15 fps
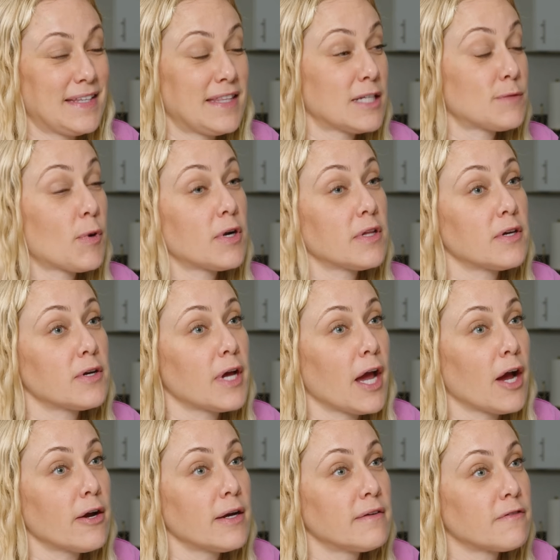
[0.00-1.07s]
And that's part of their
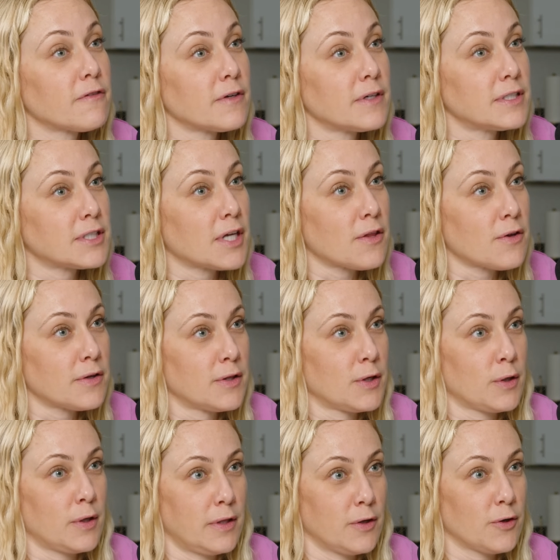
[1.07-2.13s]
caring for each other
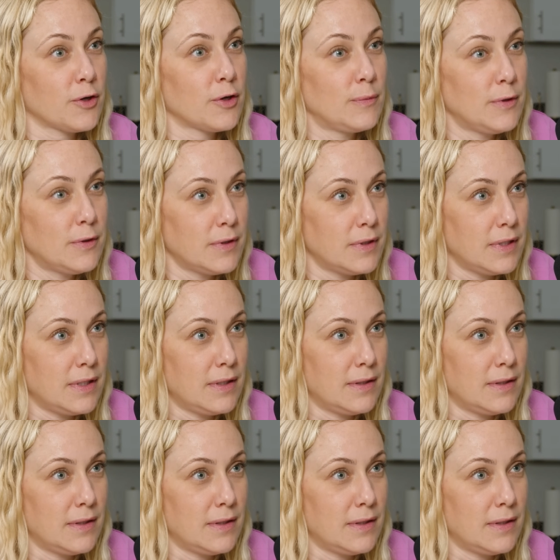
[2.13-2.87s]
and their community.